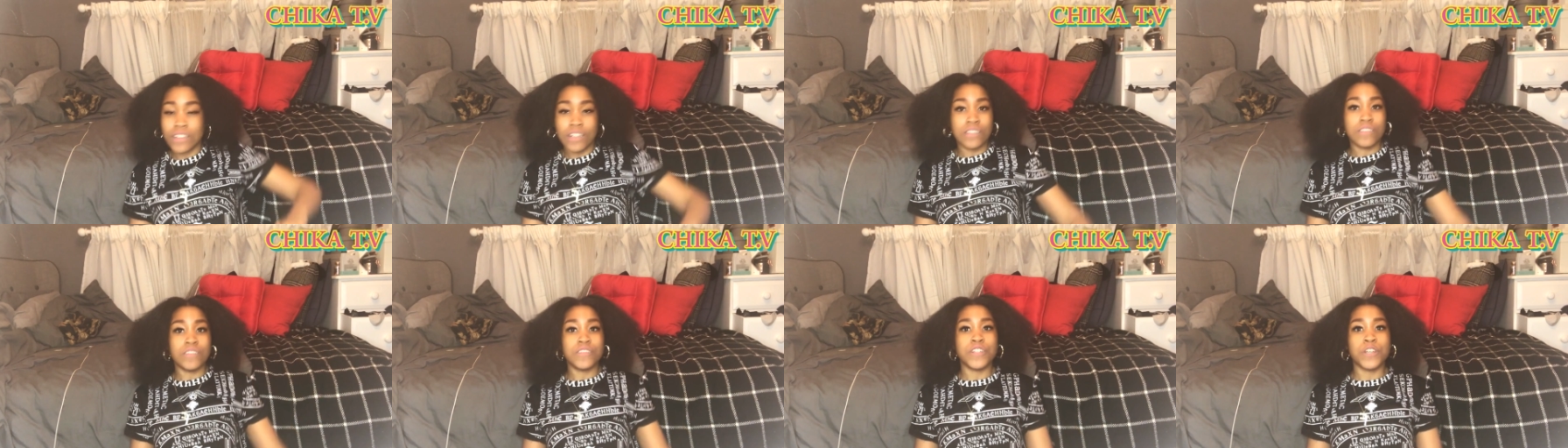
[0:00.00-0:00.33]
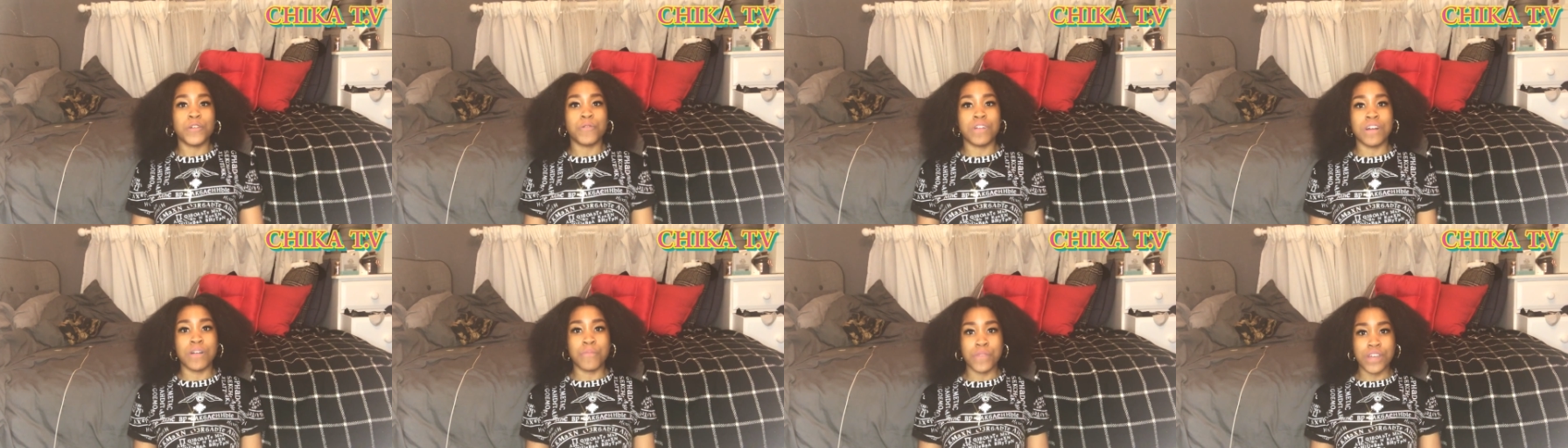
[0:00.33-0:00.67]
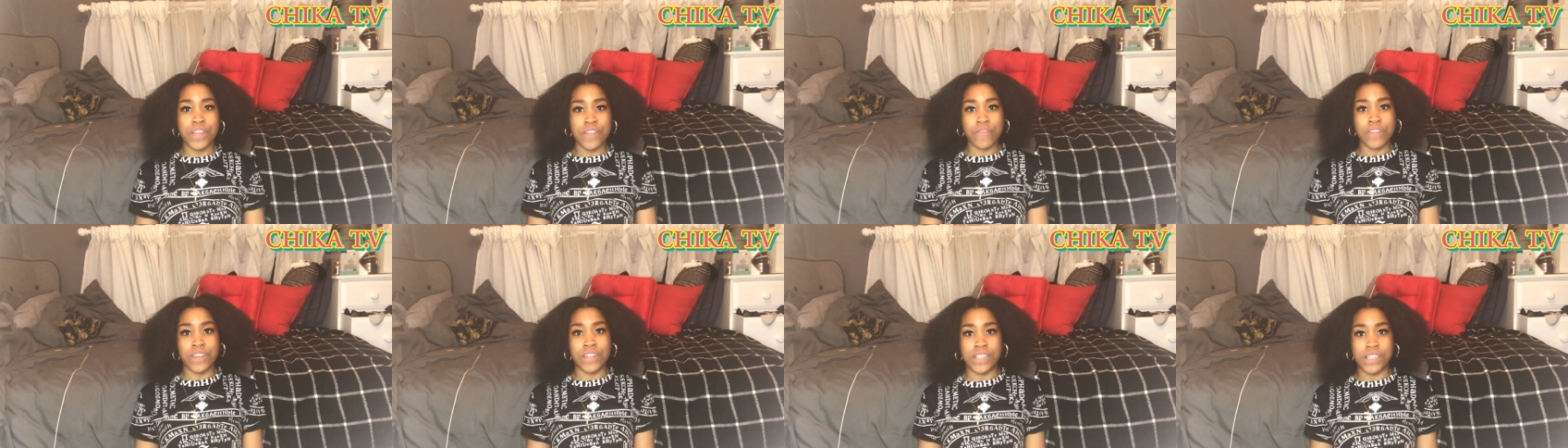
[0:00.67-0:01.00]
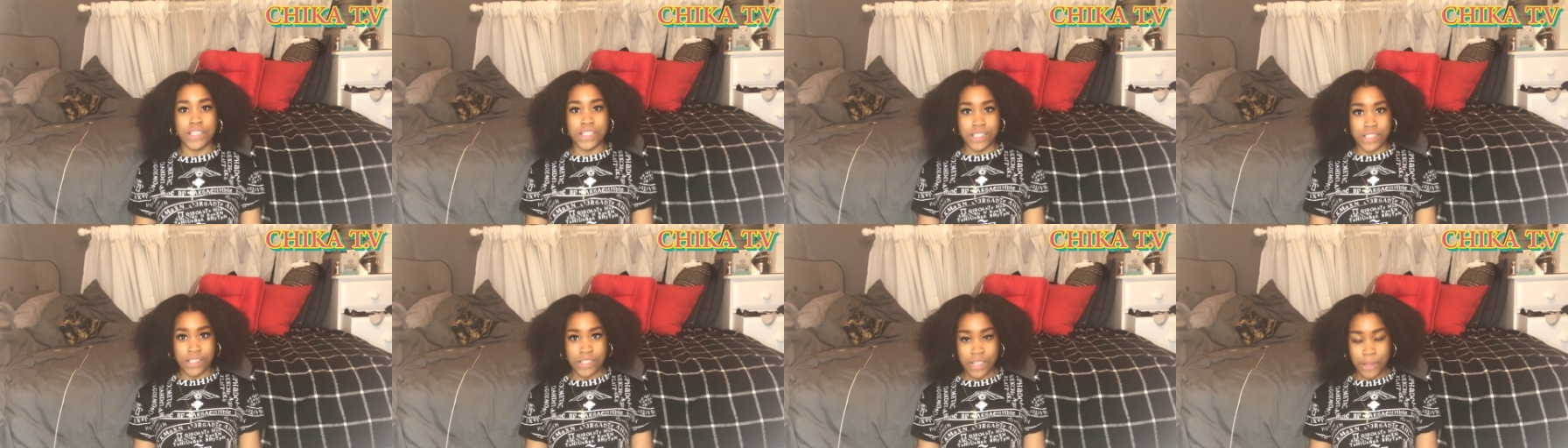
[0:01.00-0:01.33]
I don't know what a boyfriend
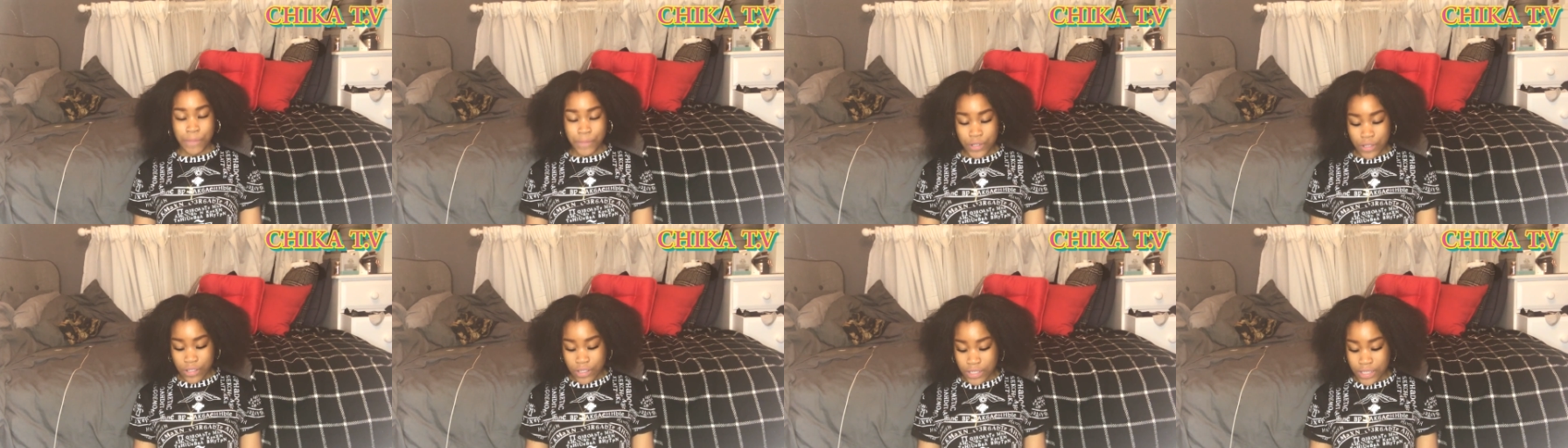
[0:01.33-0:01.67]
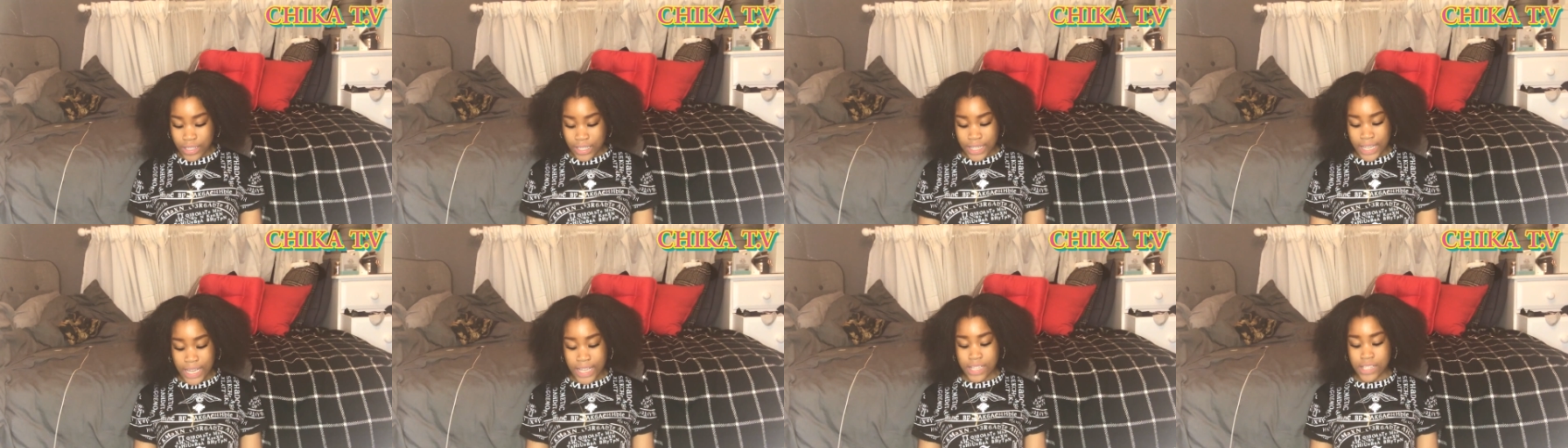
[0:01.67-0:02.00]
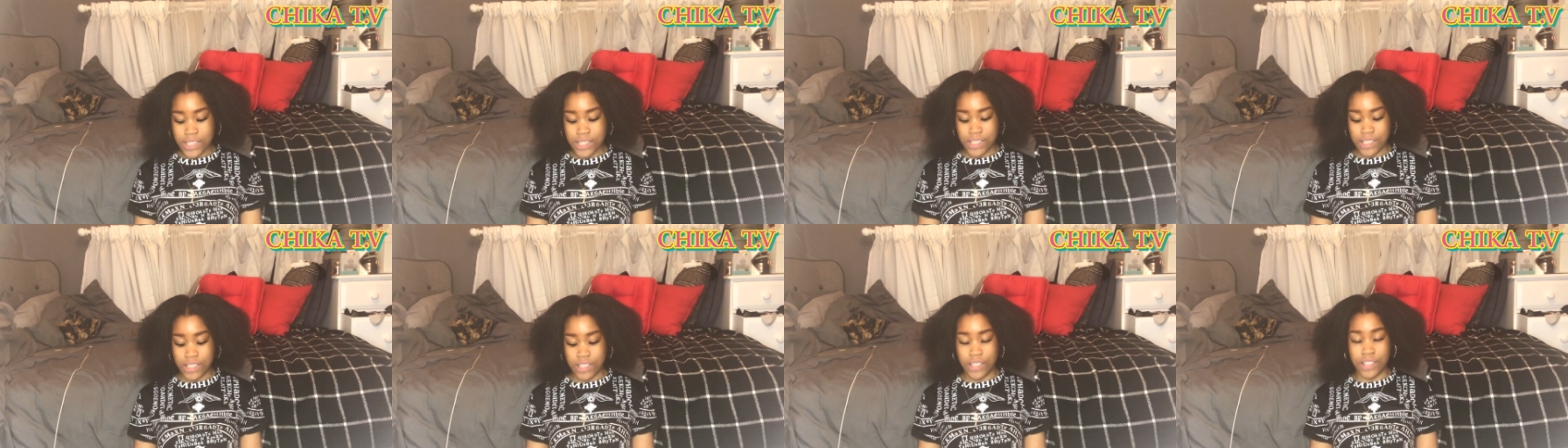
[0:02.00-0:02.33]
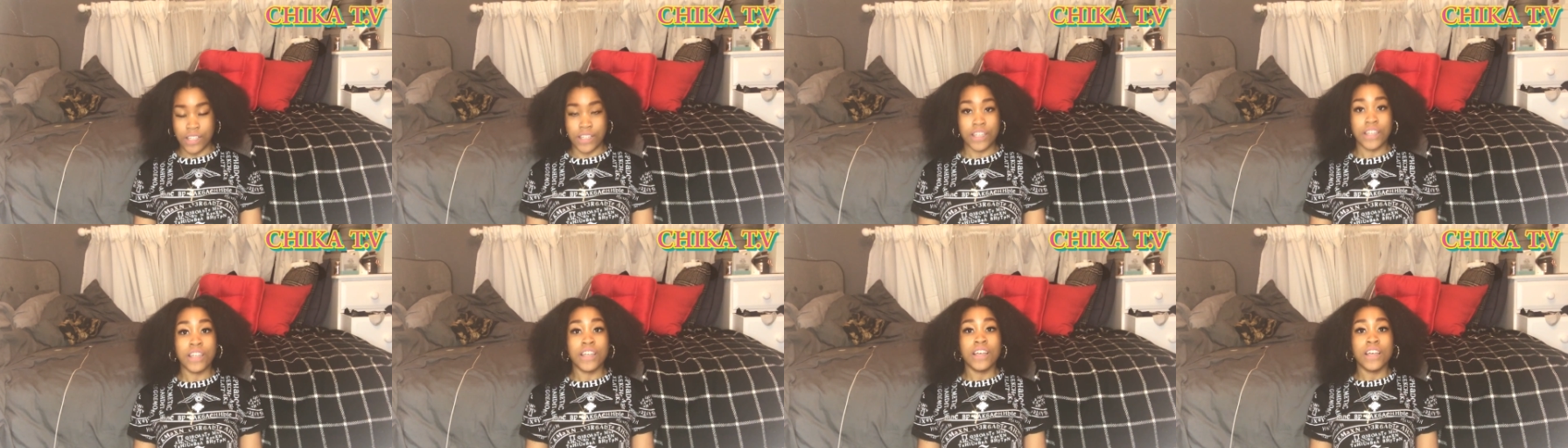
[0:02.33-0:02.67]
is. I'm not gonna lie to
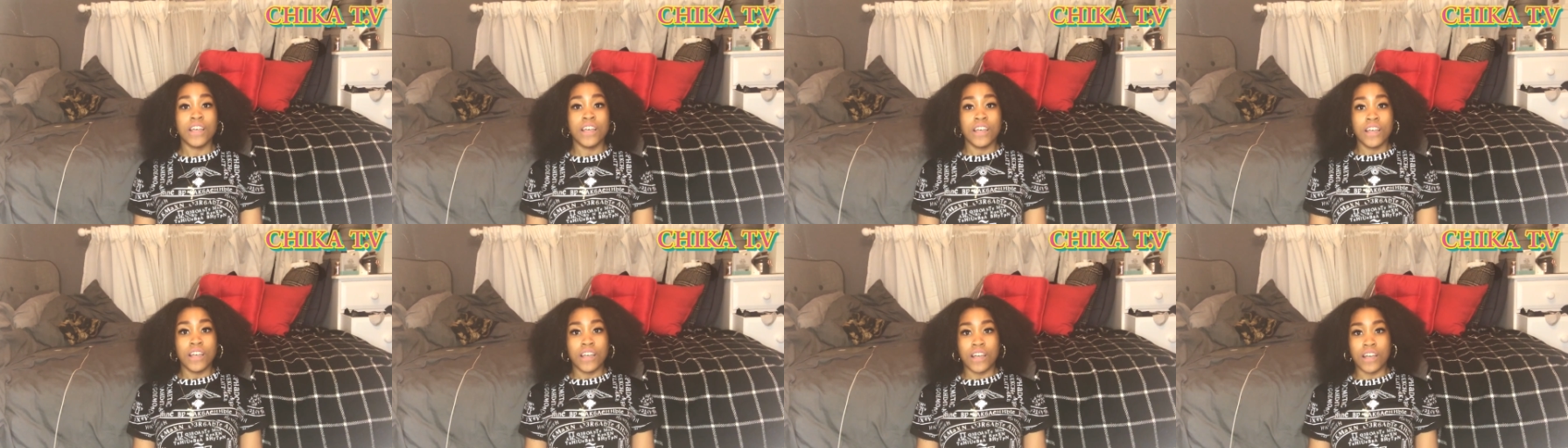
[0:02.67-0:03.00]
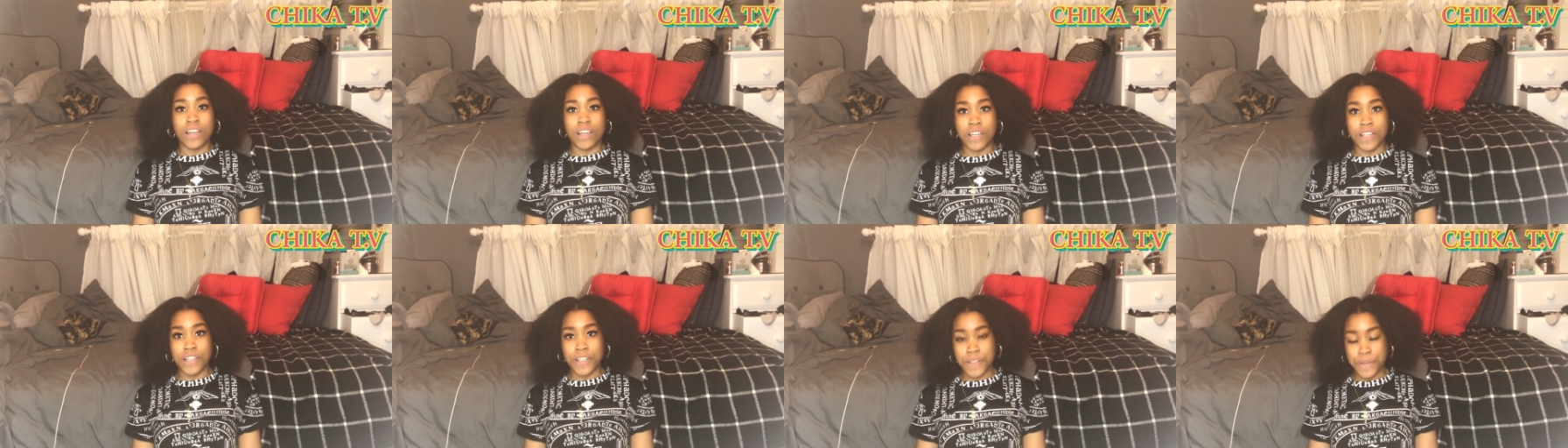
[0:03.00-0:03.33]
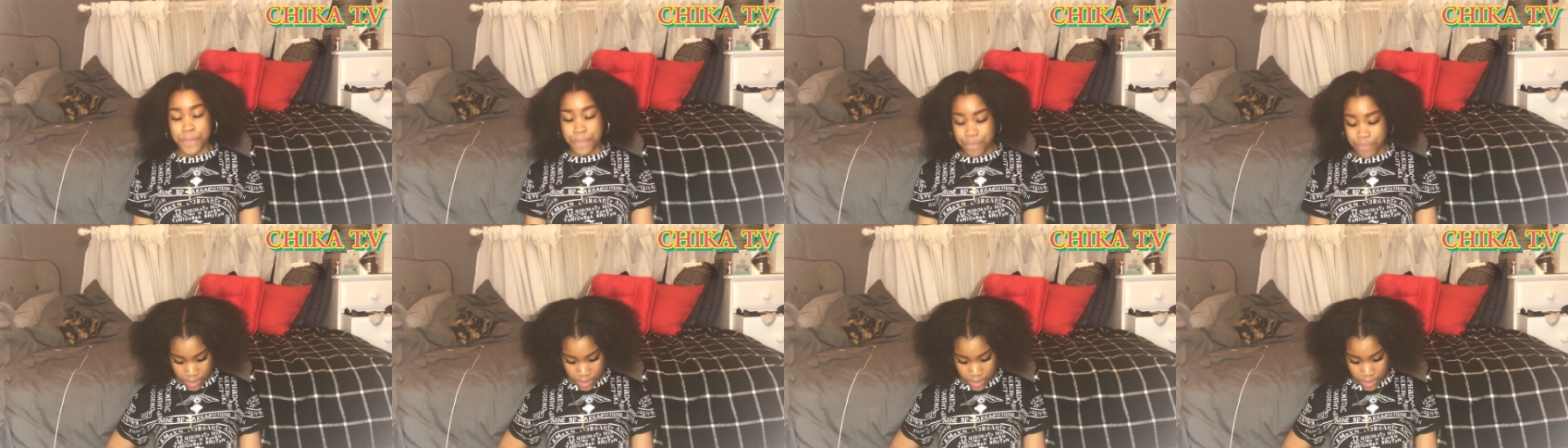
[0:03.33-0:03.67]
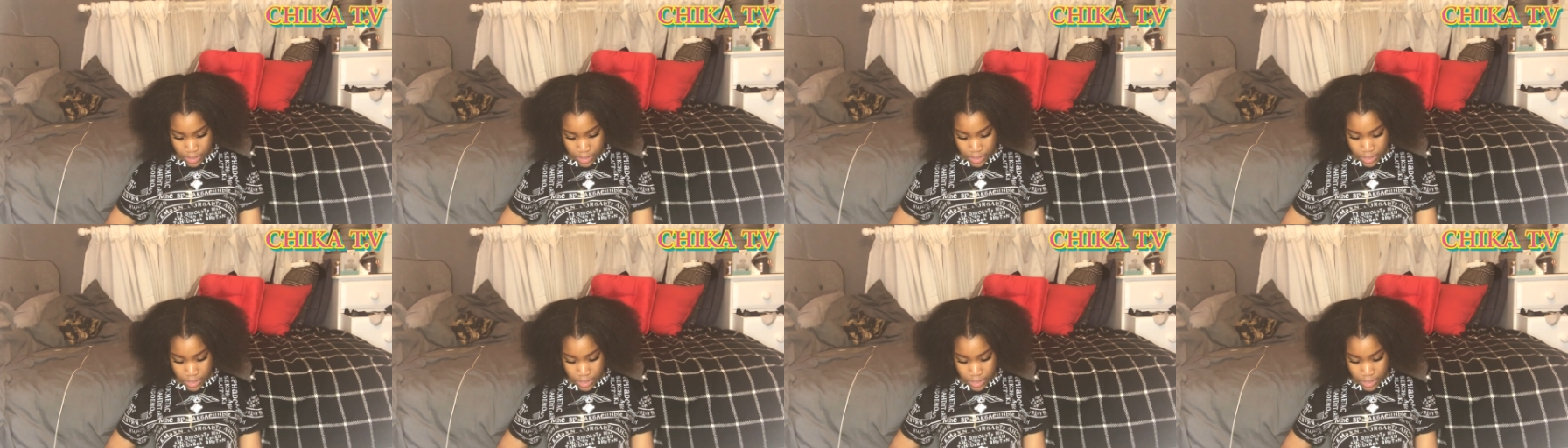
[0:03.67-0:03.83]
you. Um...